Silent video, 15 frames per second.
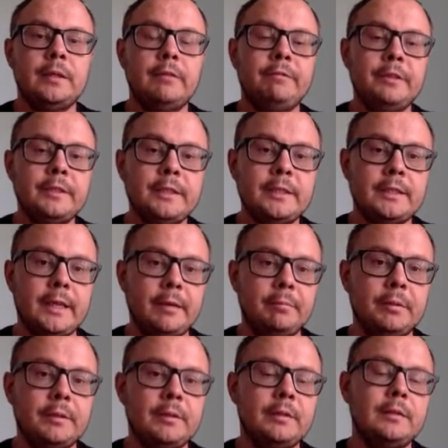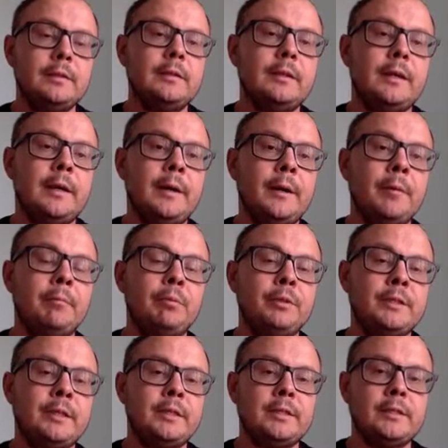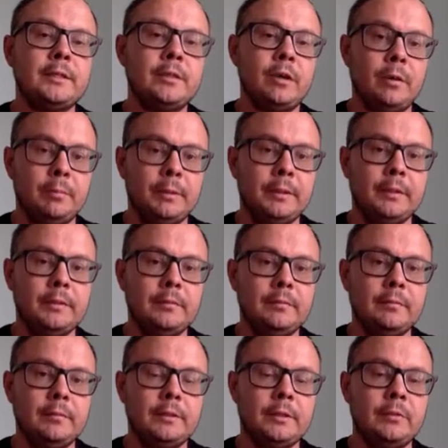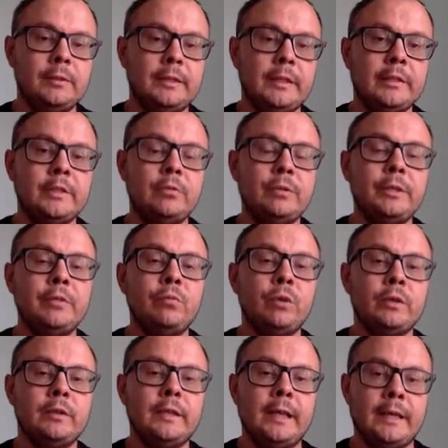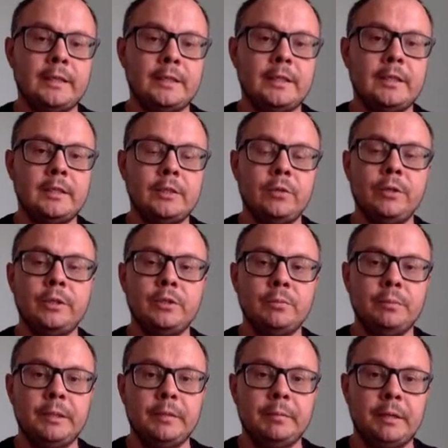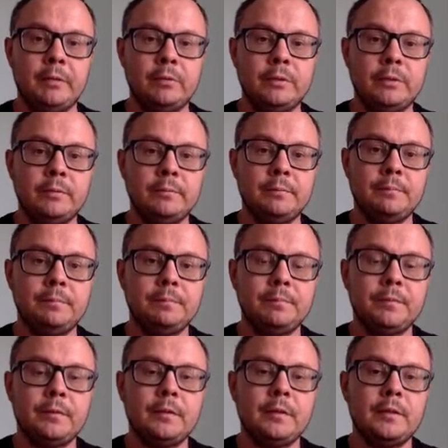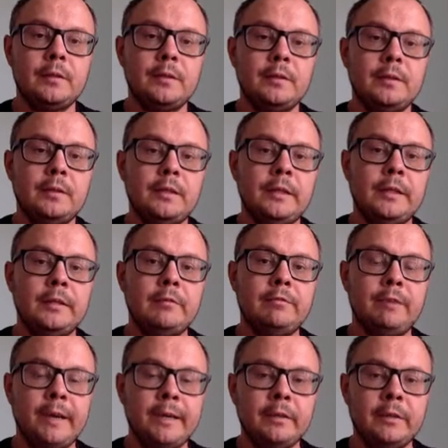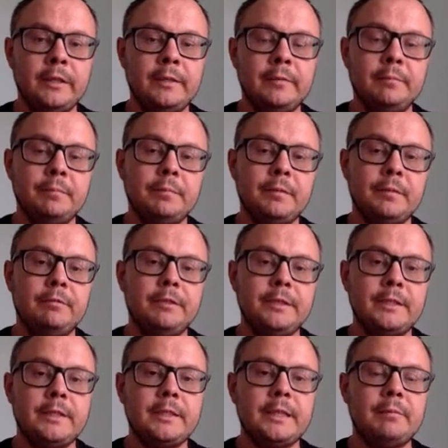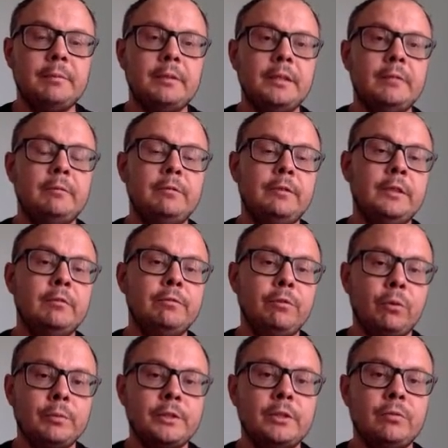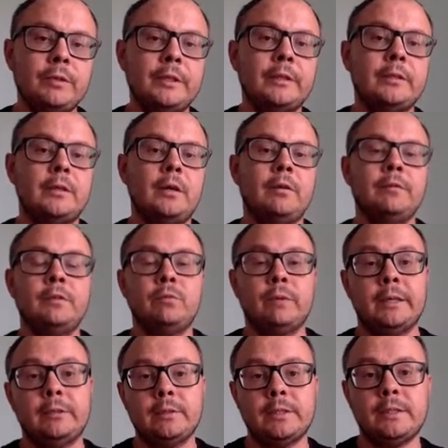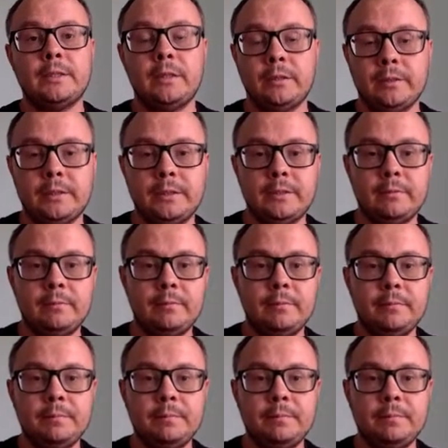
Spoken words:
A thesis statement presents the topic, so it tells the reader what the essay is going to be about. And finally, a thesis statement informs the reader of the writer's stance.